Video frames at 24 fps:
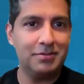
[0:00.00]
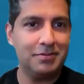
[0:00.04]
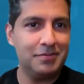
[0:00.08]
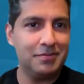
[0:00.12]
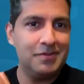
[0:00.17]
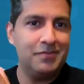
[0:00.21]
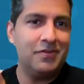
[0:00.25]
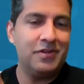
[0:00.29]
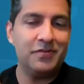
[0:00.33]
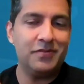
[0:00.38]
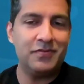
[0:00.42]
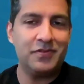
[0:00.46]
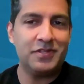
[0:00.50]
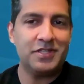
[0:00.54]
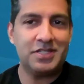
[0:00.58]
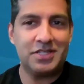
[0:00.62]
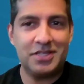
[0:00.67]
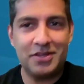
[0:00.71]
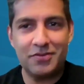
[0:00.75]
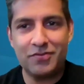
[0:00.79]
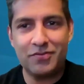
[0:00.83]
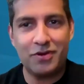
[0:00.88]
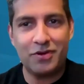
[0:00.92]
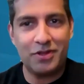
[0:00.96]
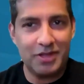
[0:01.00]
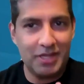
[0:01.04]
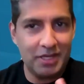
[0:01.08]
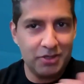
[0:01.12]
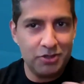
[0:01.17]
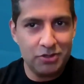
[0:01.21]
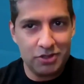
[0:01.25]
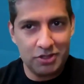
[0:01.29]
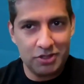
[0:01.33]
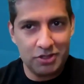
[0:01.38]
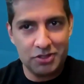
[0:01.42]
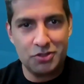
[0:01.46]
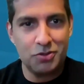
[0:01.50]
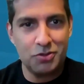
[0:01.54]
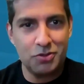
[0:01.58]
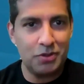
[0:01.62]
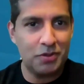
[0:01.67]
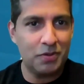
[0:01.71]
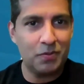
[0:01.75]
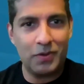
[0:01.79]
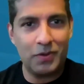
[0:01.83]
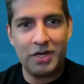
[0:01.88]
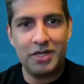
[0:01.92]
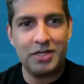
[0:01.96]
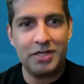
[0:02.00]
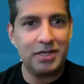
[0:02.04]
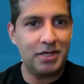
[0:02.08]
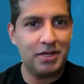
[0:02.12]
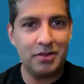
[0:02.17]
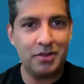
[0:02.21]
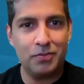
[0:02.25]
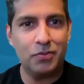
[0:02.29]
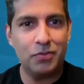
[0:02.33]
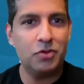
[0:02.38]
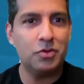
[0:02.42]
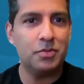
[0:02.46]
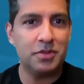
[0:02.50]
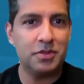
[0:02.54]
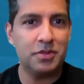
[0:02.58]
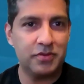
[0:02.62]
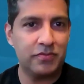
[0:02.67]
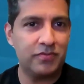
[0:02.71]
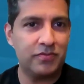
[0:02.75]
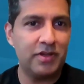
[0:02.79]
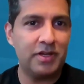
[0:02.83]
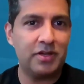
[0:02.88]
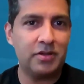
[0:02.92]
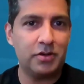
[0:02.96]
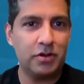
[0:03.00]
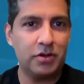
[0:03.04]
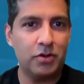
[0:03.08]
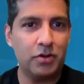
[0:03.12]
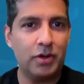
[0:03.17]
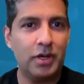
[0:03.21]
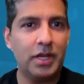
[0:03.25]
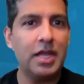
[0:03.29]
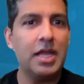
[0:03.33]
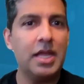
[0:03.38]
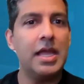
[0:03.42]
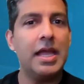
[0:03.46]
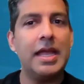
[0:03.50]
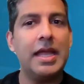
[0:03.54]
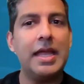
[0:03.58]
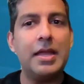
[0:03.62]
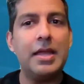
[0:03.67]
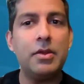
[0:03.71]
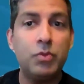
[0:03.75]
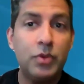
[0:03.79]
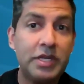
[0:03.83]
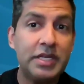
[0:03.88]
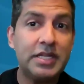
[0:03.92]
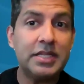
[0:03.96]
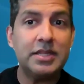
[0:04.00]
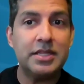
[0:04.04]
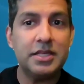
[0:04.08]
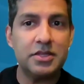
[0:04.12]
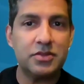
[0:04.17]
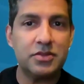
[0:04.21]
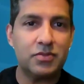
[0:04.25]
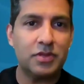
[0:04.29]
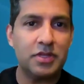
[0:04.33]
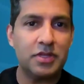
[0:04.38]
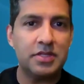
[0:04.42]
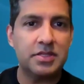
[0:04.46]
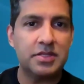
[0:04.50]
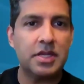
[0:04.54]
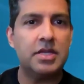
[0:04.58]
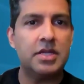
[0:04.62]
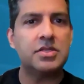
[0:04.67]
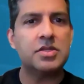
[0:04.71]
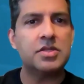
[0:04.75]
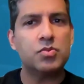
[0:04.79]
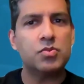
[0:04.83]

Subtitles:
Even if it's different, then you're just doing what Ray did in the room as a founder, going, hey, we did this for these guys.